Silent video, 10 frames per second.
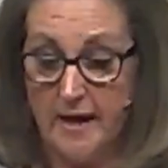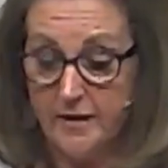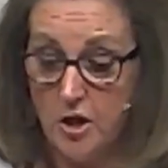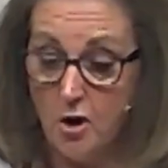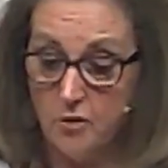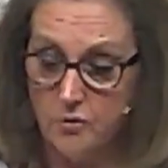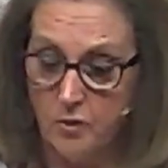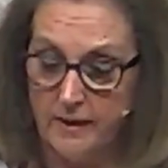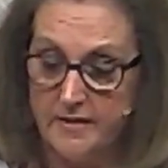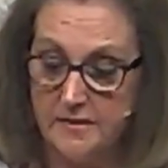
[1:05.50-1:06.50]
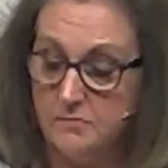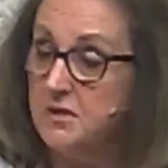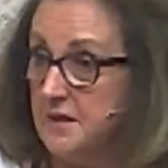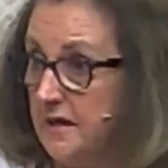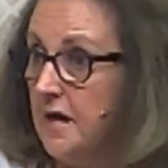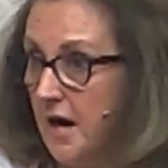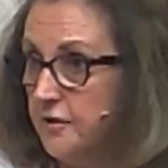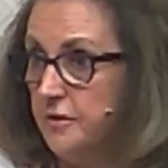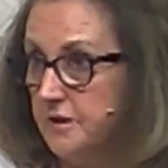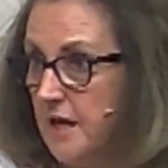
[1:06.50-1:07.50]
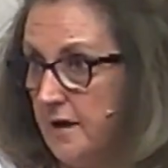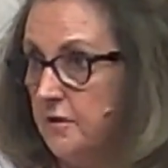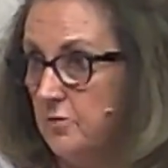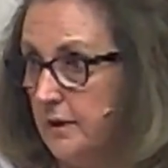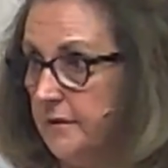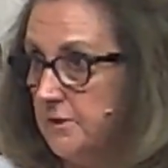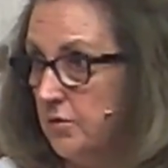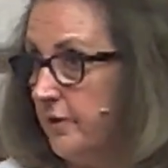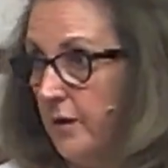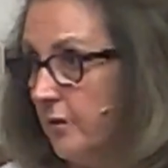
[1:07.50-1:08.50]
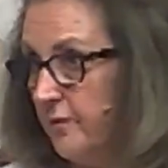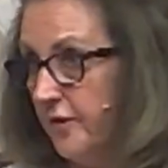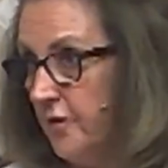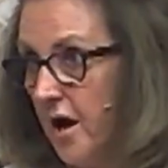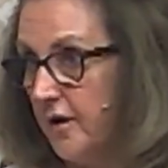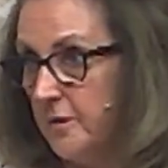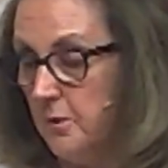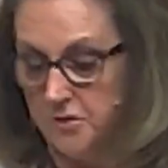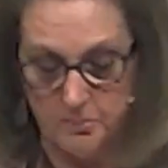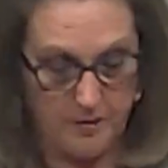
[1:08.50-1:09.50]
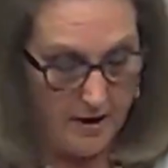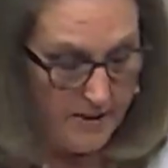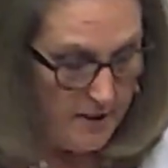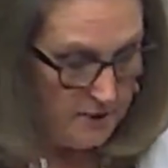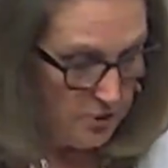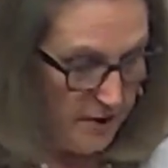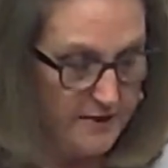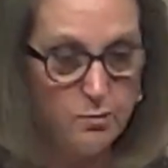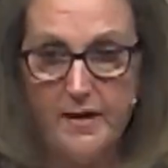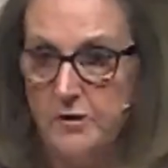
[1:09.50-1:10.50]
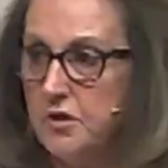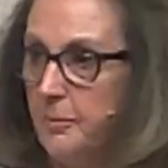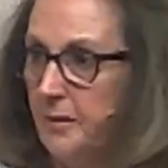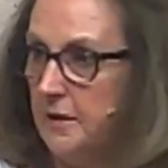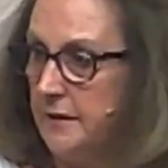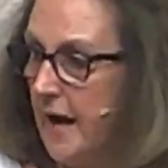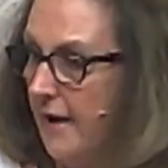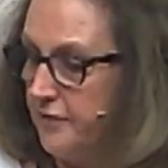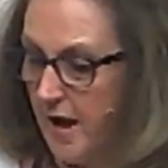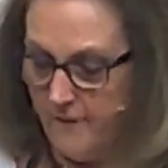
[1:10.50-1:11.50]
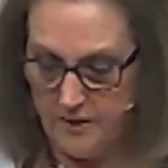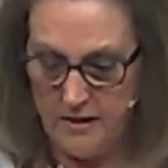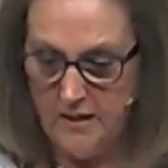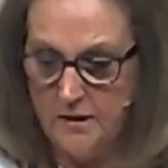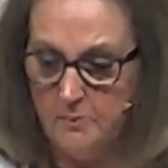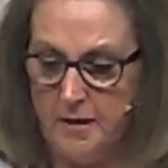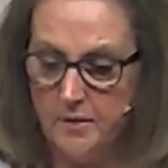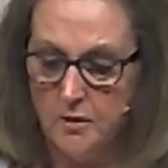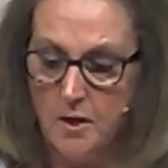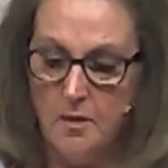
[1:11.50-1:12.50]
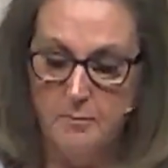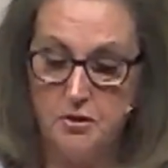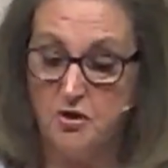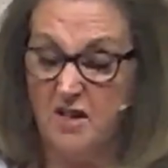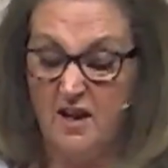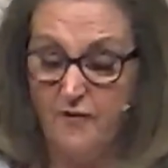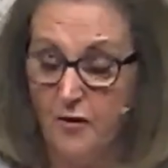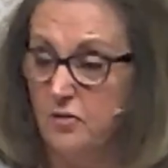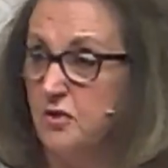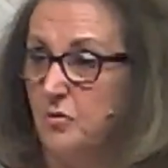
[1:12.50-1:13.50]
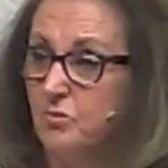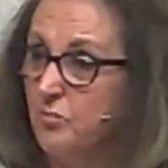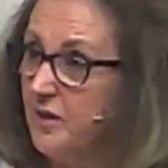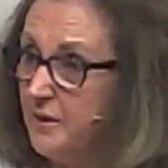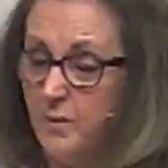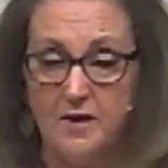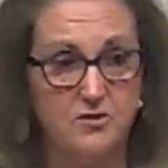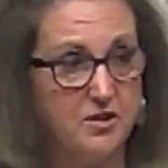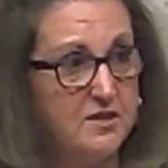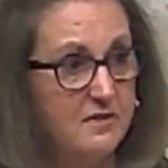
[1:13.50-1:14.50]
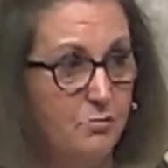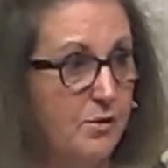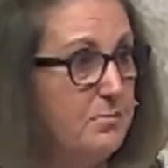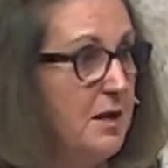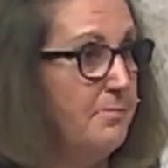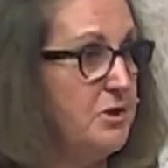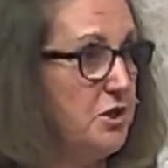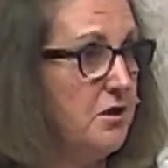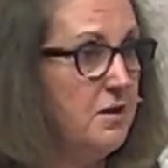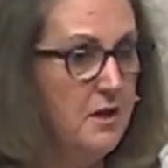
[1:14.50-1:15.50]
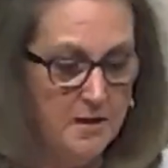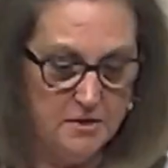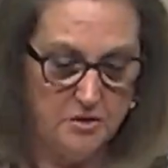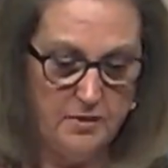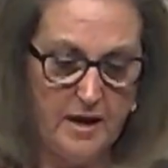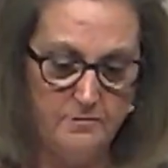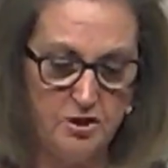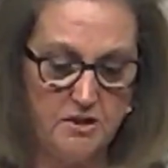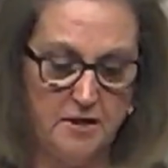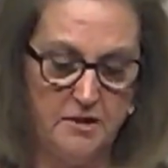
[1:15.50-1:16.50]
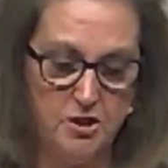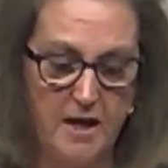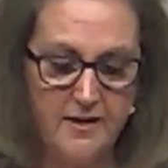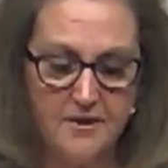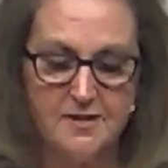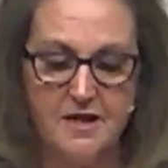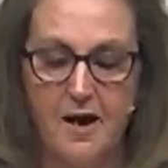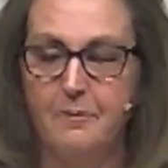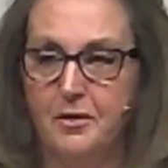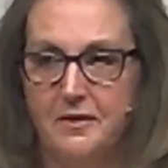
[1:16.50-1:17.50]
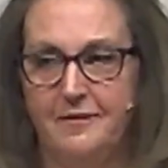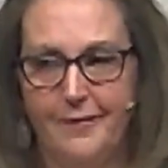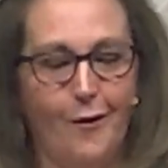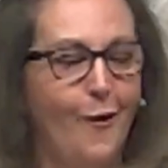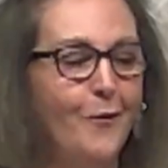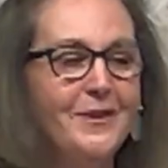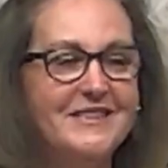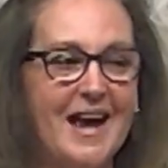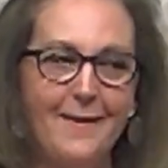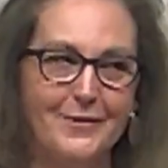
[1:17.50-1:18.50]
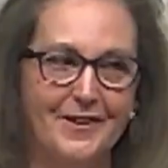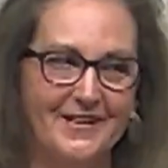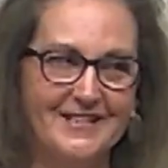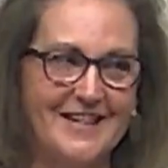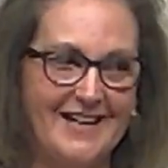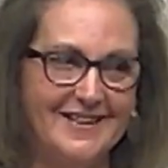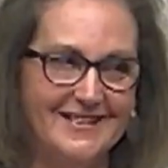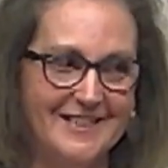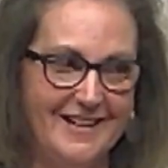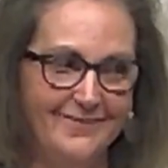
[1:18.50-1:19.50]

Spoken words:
yogurt organisms need 110 degrees or they're not going to multiply. So that's why you typically have to have an incubator. But your kefir will do really well just room temperature. So now I'm just going to shake this up. Only time you're going to shake this up